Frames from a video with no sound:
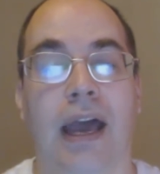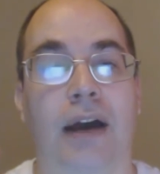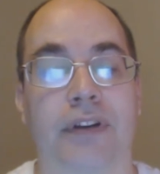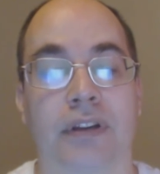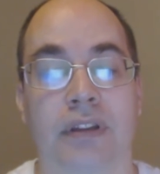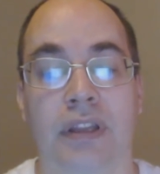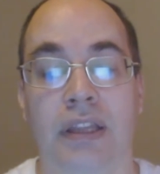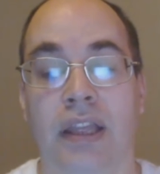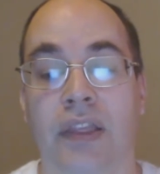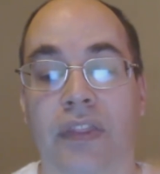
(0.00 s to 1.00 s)
However,
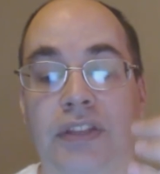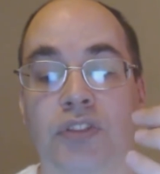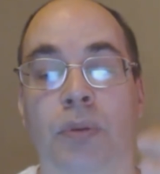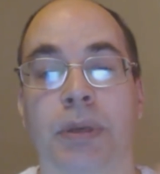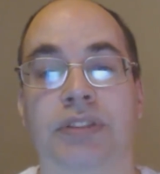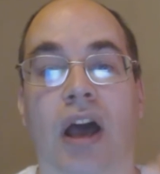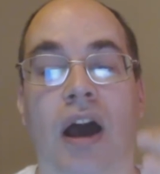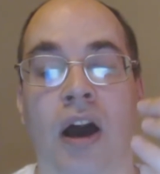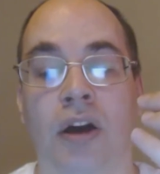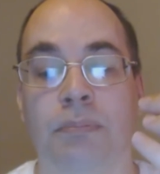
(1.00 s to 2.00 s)
these orbits
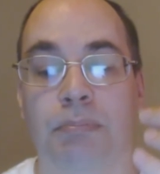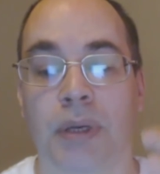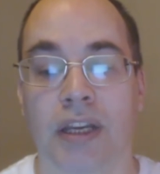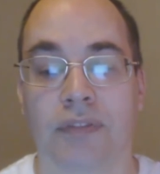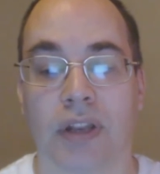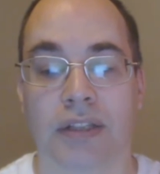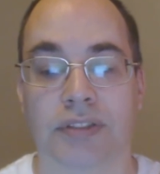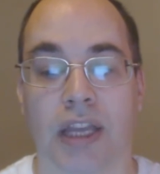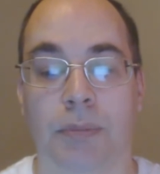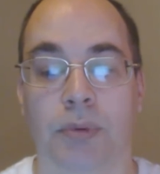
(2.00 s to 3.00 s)
aren't perfectly
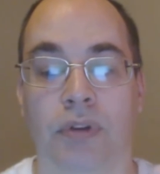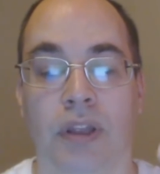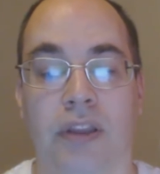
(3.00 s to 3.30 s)
stable.